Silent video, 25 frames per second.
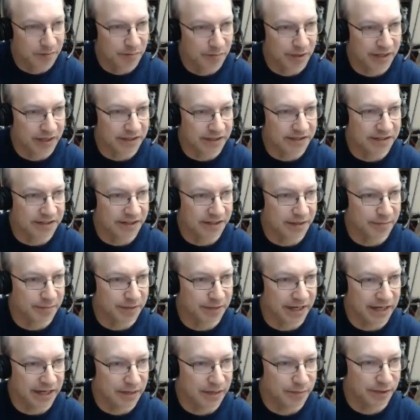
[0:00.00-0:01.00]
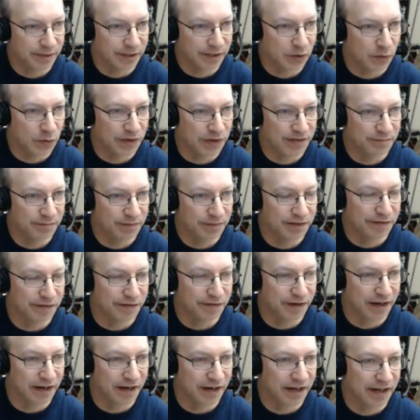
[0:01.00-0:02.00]
But black can play queen
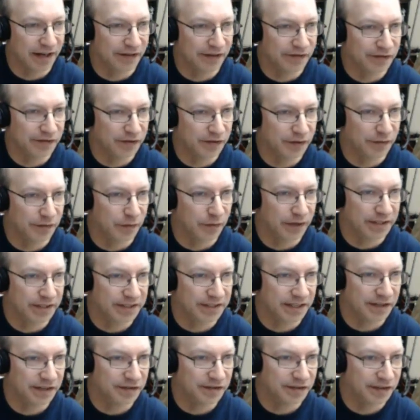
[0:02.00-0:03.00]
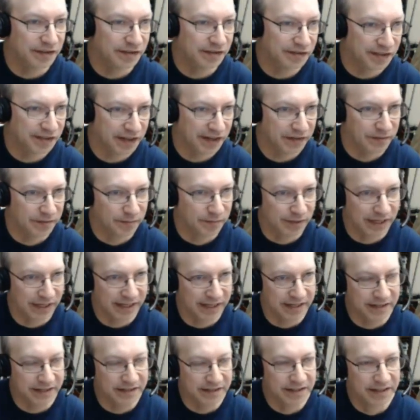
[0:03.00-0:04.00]
b5. So if white takes an e7, black
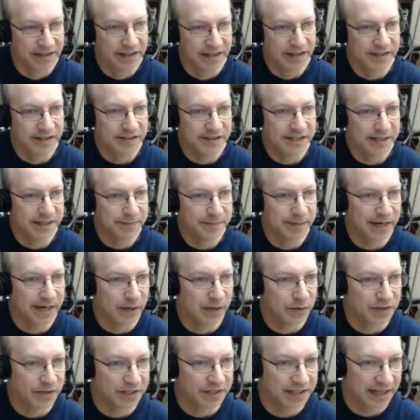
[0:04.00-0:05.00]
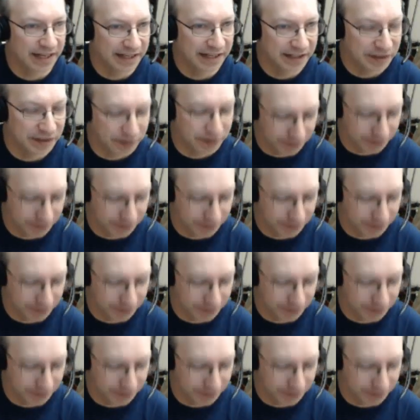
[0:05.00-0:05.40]
can take back with a knight and